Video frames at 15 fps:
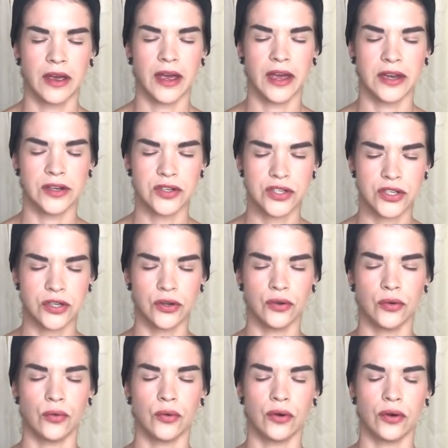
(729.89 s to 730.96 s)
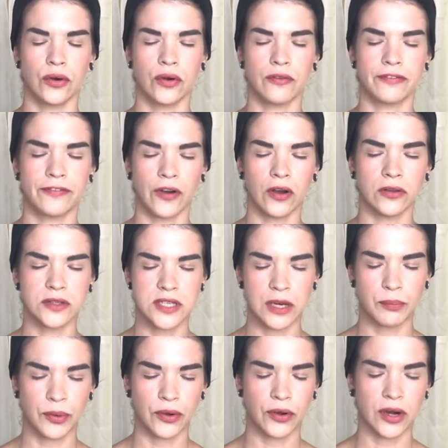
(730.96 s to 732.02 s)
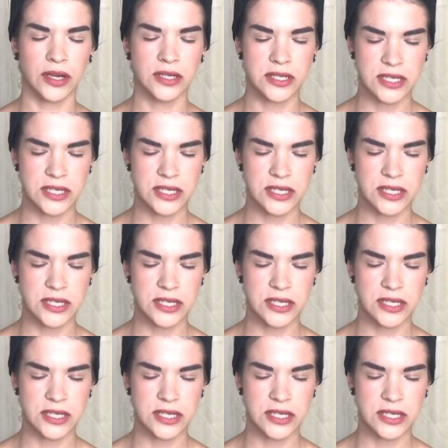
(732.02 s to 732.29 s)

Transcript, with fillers: and to fall deeper and